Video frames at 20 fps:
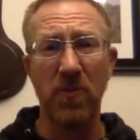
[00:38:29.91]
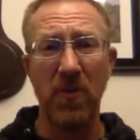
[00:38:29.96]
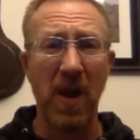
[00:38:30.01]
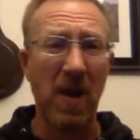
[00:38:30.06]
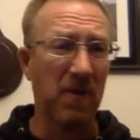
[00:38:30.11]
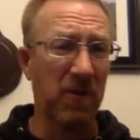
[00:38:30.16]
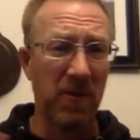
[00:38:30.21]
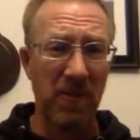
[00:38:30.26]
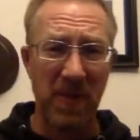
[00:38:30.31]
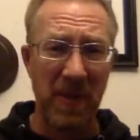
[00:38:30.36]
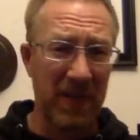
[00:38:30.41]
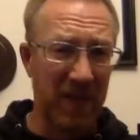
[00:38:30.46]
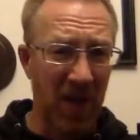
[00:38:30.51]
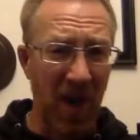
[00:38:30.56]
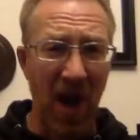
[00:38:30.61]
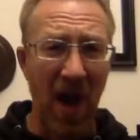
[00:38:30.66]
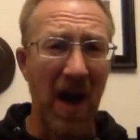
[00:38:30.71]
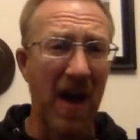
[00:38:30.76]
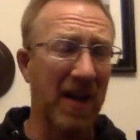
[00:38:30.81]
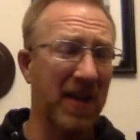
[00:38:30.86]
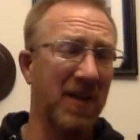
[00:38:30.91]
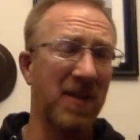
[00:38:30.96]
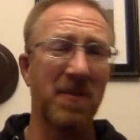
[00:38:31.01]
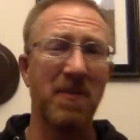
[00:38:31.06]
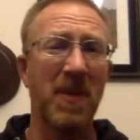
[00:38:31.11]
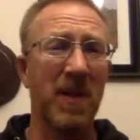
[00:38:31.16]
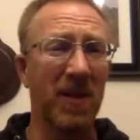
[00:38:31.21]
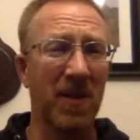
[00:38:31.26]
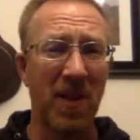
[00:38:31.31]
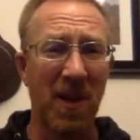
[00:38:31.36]
I would have been caught in the
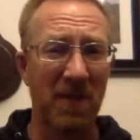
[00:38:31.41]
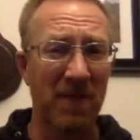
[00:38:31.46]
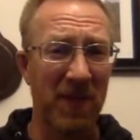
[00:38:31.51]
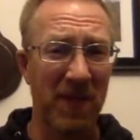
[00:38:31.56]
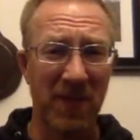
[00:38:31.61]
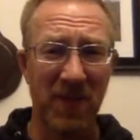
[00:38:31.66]
middle of it.